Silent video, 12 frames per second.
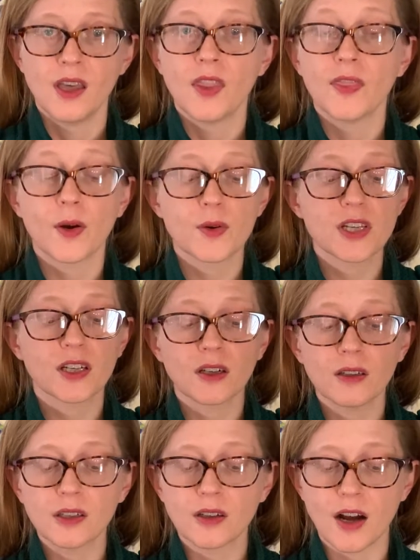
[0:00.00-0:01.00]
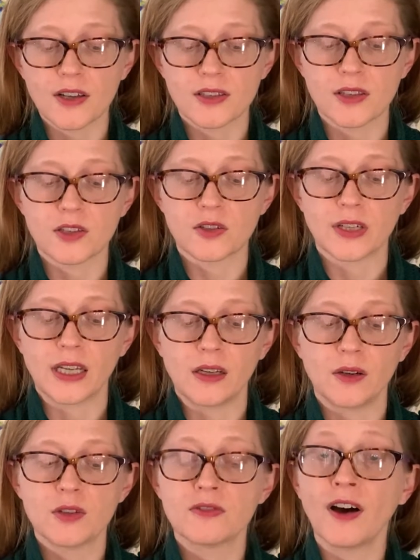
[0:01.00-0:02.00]
There was a girl across the street
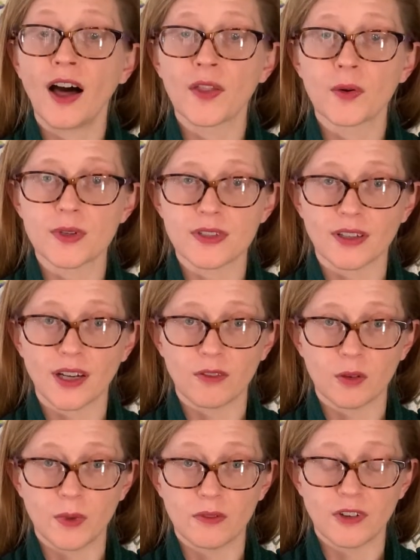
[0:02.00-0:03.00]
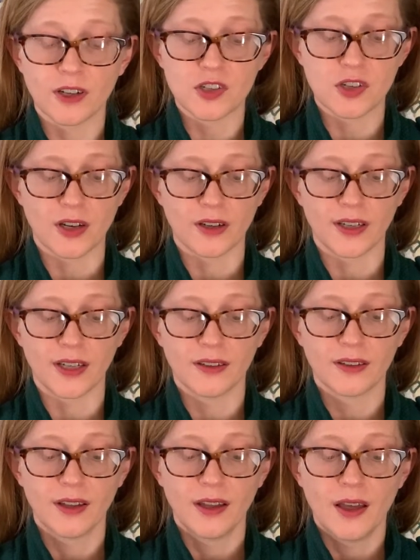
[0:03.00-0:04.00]
whose father was a government
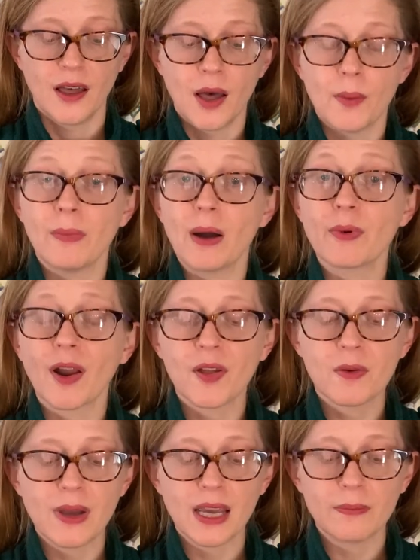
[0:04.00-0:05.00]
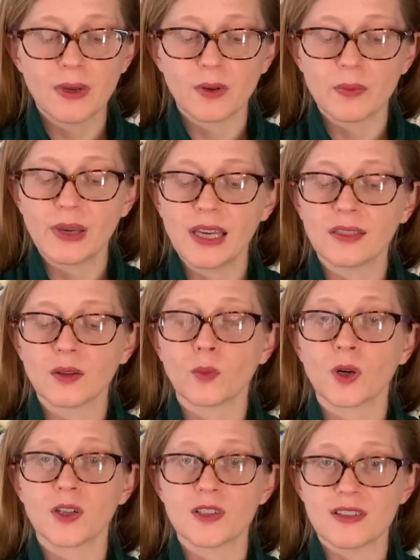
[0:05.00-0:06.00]
functionary. My brother made me repeat the
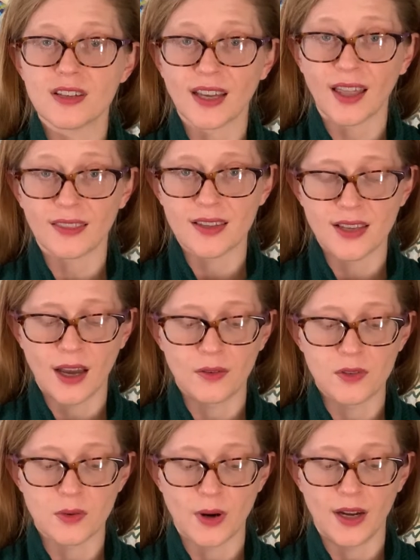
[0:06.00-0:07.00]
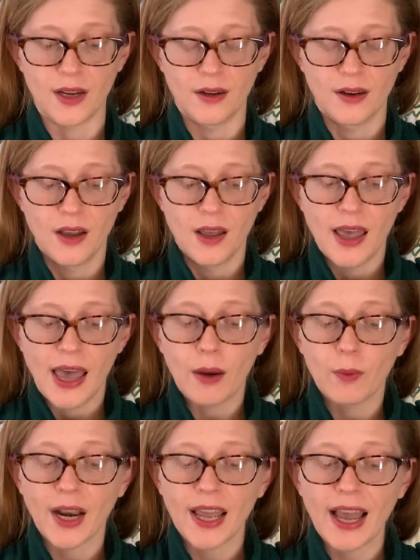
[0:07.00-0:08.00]
words to get the sounds right, and
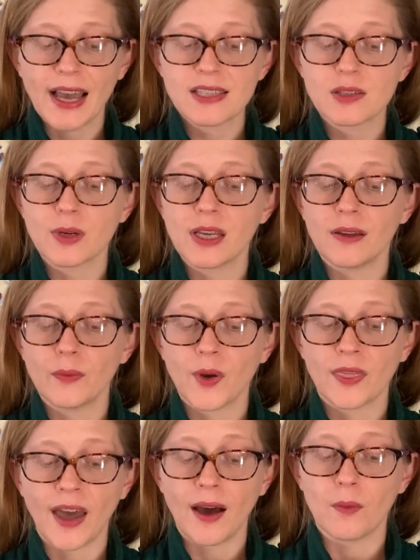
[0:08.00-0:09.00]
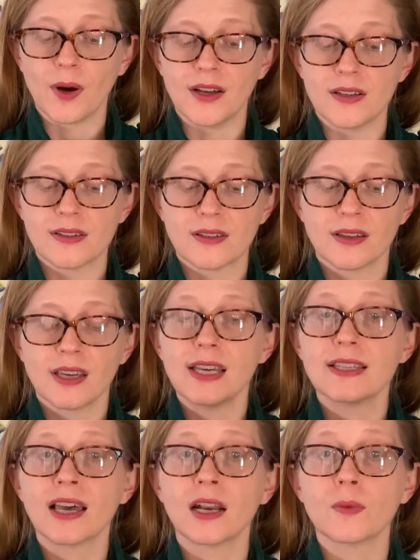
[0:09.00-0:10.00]
when I asked what, he, what that was, he
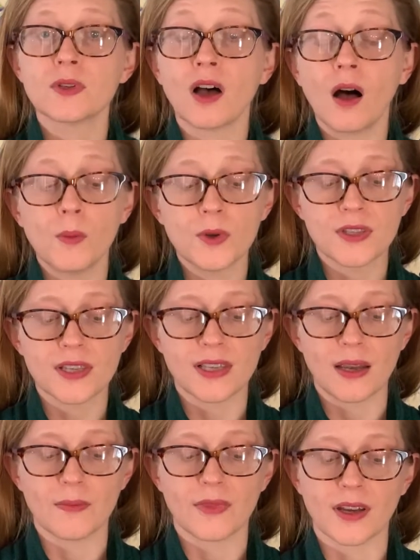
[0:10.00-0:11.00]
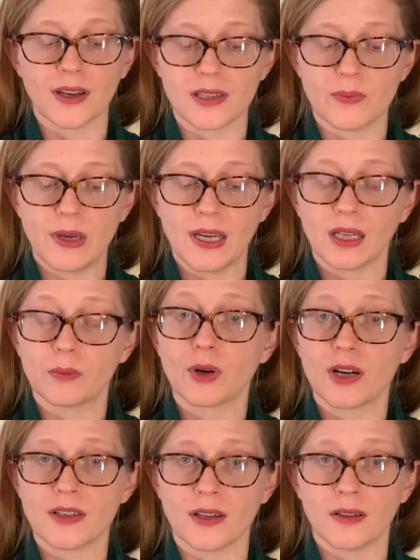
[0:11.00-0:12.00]
said it was almost the same thing as being in
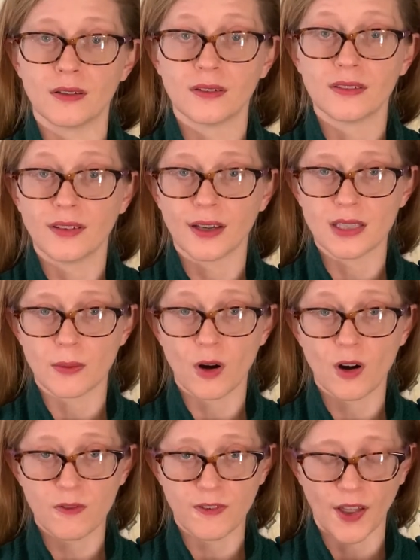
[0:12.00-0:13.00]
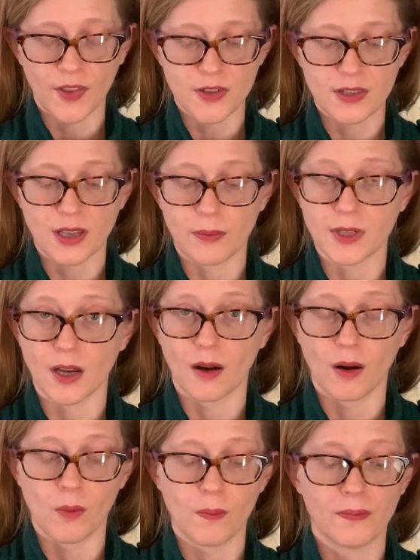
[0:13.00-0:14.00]
prison, except her father slept at
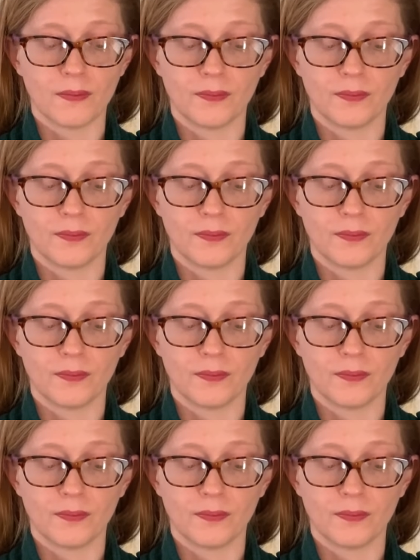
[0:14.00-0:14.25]
home.